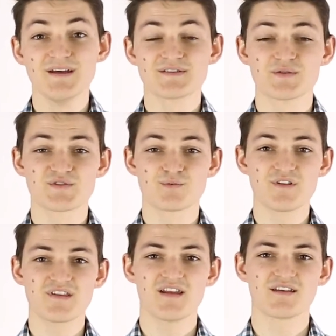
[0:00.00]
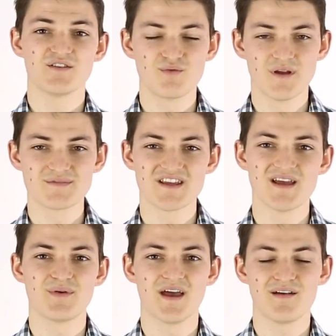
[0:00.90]
So it's worth getting new rim
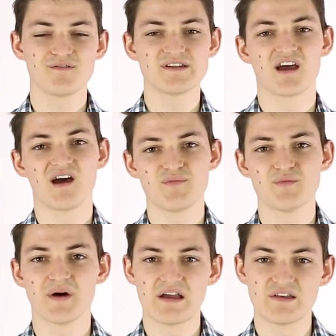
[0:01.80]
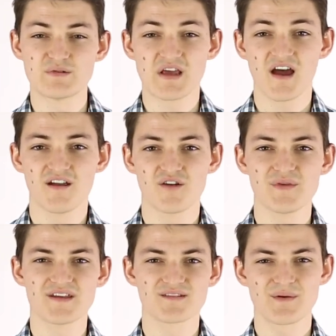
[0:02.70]
tape every time you buy a new tire,
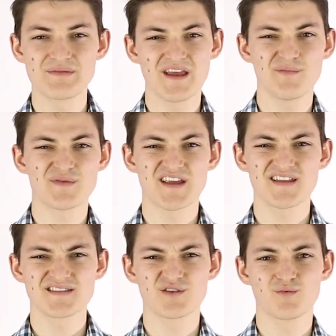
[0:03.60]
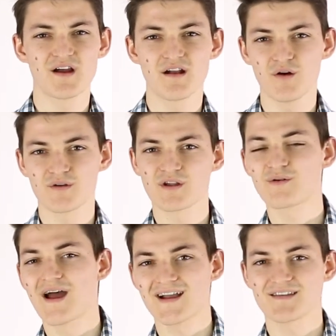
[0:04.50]
because rim tape tends to wear out and
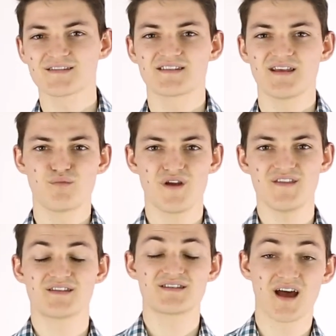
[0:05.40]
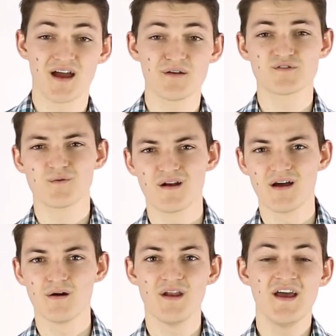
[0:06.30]
crack at the same rate that tires wear
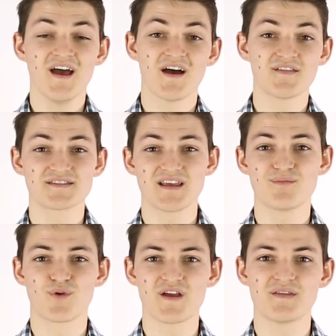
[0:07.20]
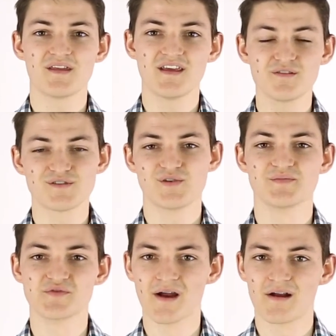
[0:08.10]
out and the same rate that inner
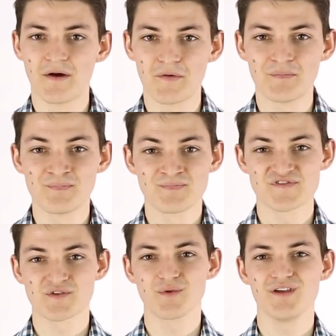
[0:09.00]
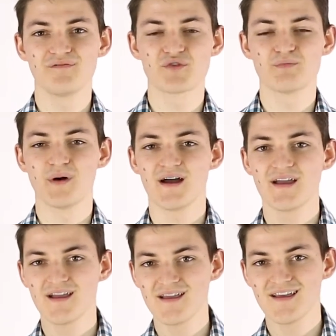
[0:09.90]
tubes wear out. So really, if you're
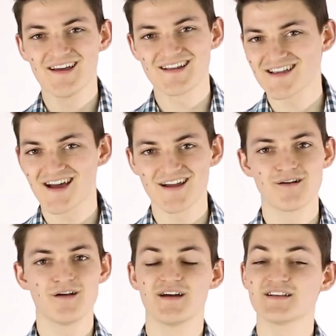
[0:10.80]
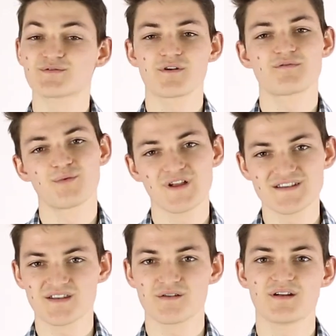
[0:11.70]
buying a tire, it's worth
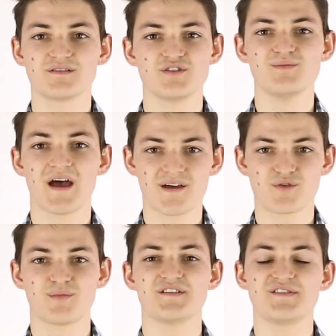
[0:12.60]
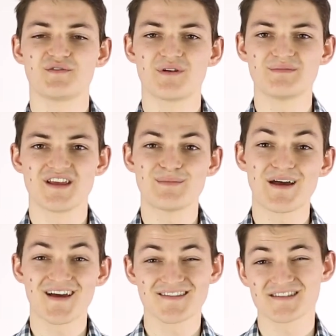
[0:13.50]
replacing your inner tube and replacing your rim tape
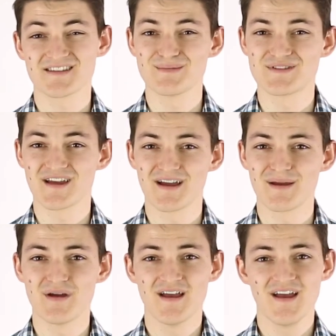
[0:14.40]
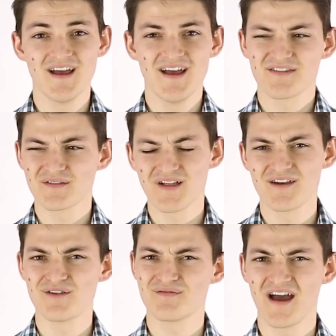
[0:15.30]
at the same time. The
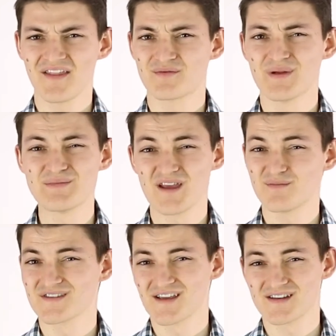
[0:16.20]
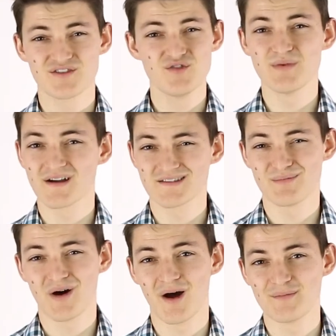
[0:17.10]
latter of that, the rim tape, is like $2 a
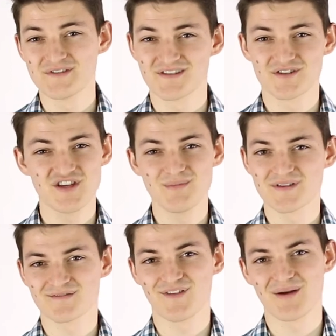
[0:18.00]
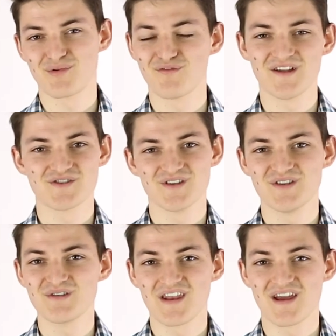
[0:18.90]
pop. It's the cheapest flat prevention
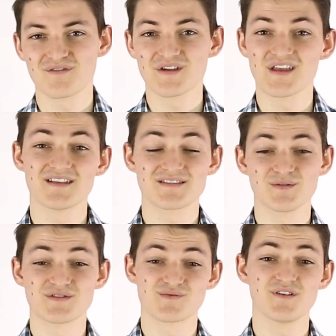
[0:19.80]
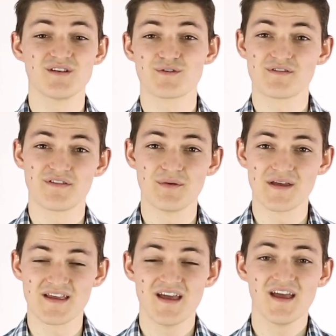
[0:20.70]
you can ever get. So it's really worth
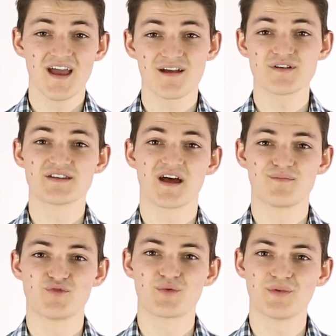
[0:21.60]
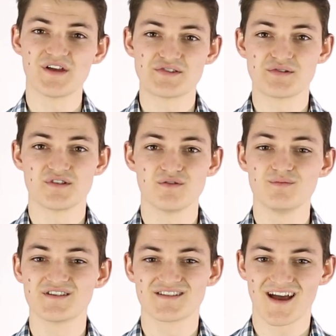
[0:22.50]
doing every time you replace your tube
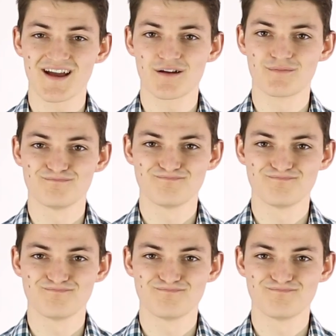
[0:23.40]
to tire.